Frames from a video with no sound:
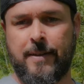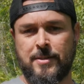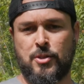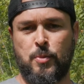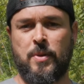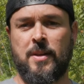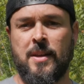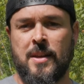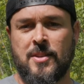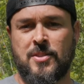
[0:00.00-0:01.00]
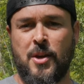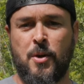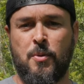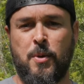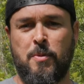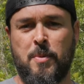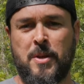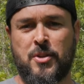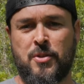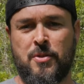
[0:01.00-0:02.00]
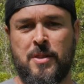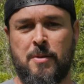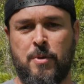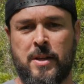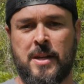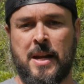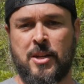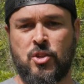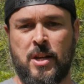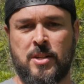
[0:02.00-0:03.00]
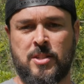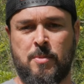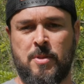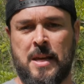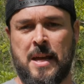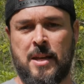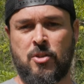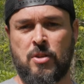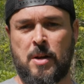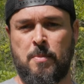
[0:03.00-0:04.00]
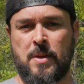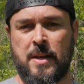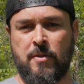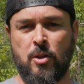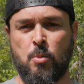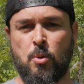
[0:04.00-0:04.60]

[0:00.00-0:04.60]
stupid. So we want to make sure that we can kind of change some of that and try to give it a little